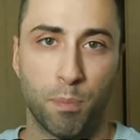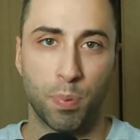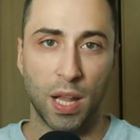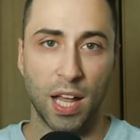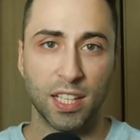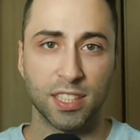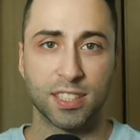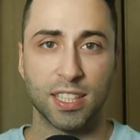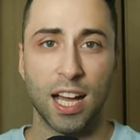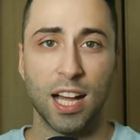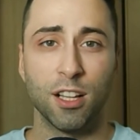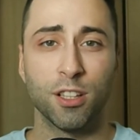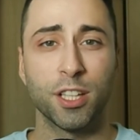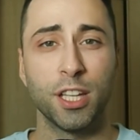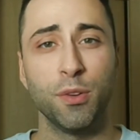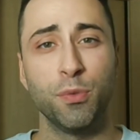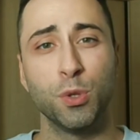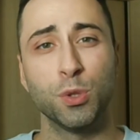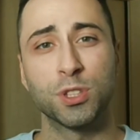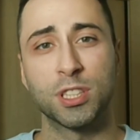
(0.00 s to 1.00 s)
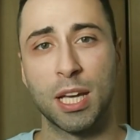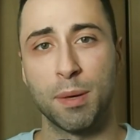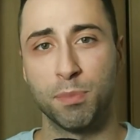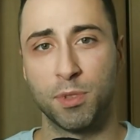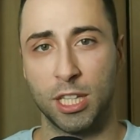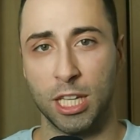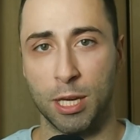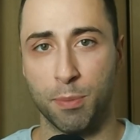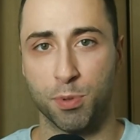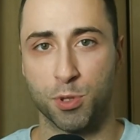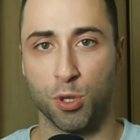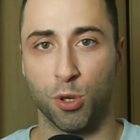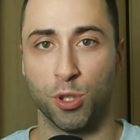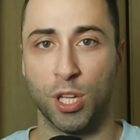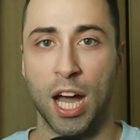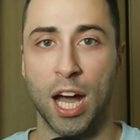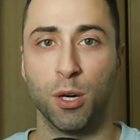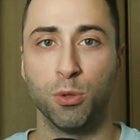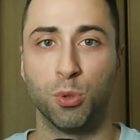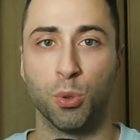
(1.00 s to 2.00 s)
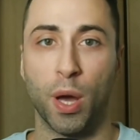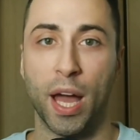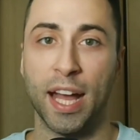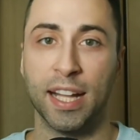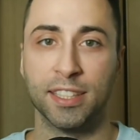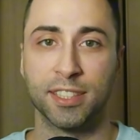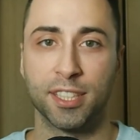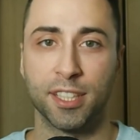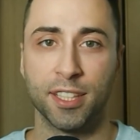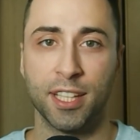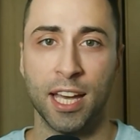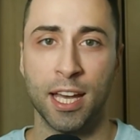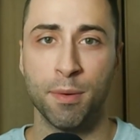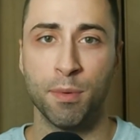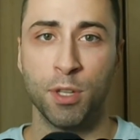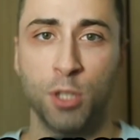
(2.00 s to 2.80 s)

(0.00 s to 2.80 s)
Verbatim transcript: Plus, I'll give you some tips on how to answer them